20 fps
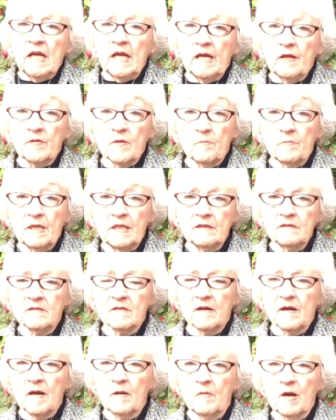In the
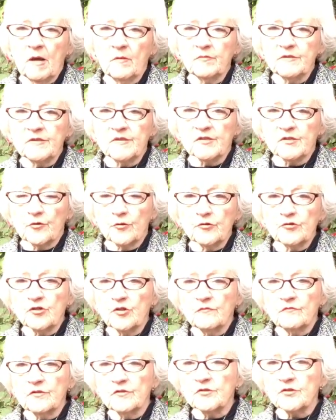meantime, I was
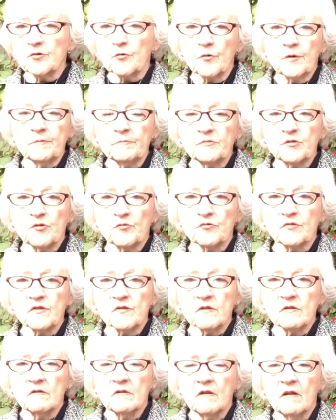searching the
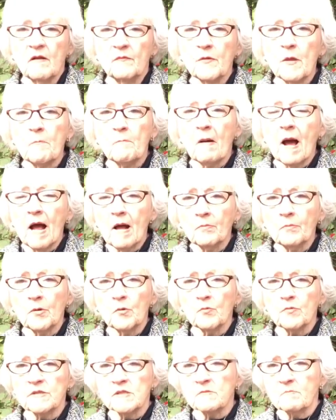scriptures. The
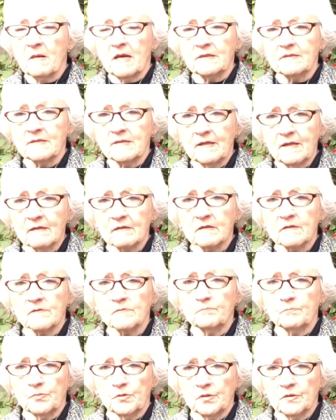Bible was my
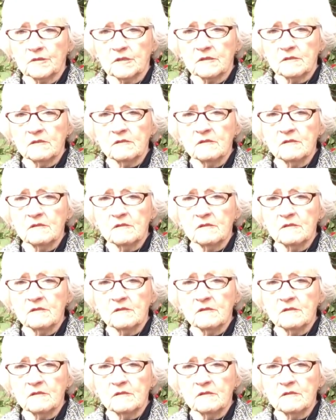textbook,